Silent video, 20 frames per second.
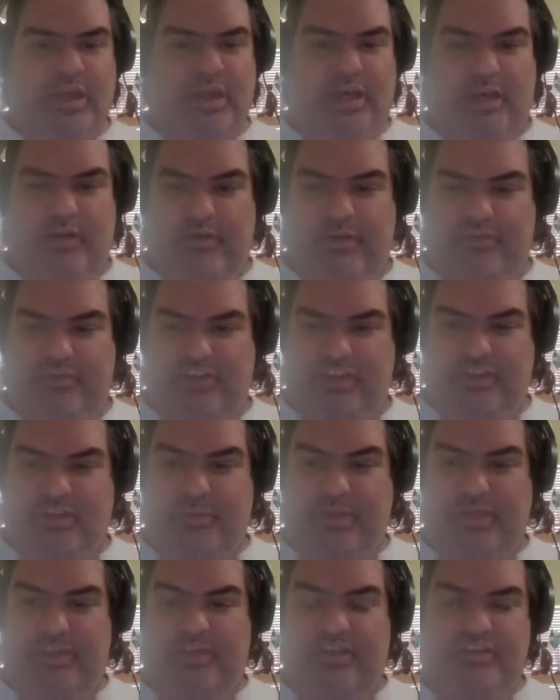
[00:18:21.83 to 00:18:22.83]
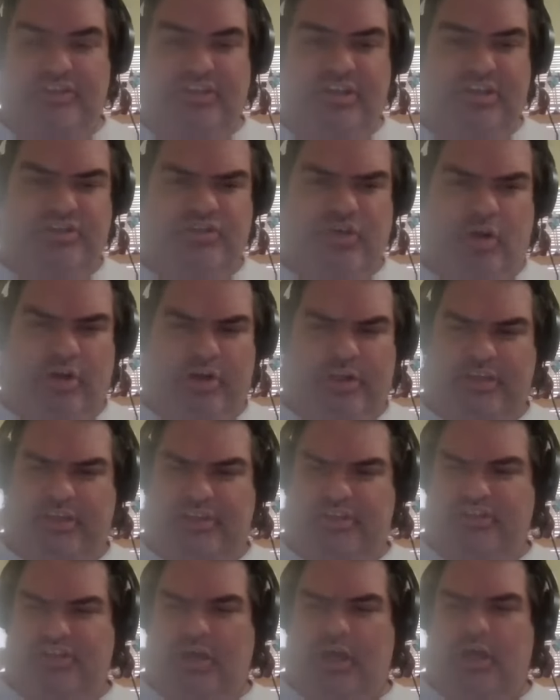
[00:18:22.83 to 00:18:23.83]
You've seen them. And then Central
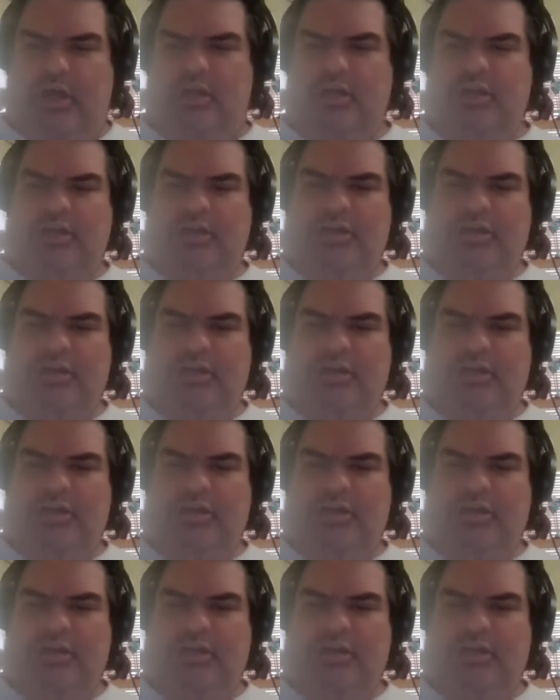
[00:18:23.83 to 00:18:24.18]
Arkansas.